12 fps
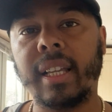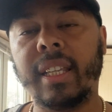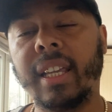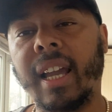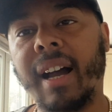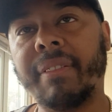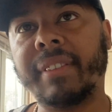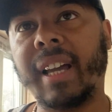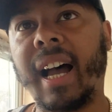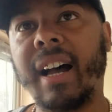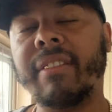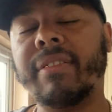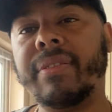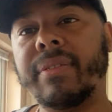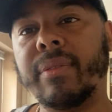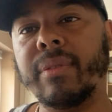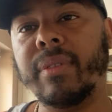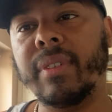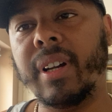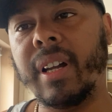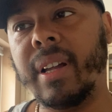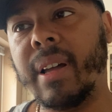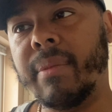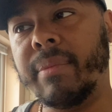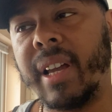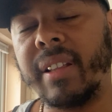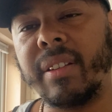you have to have uh, yeah.